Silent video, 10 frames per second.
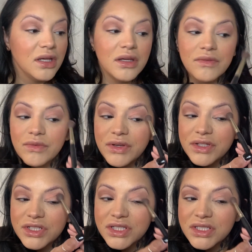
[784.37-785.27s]
if it
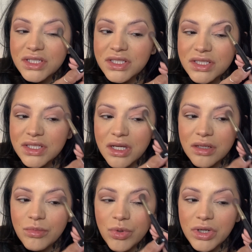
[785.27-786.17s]
just
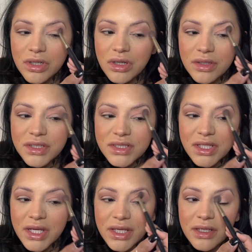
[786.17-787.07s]
stuck more on this
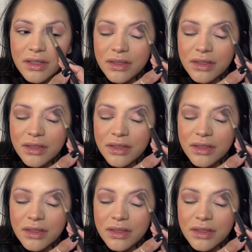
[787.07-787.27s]
eye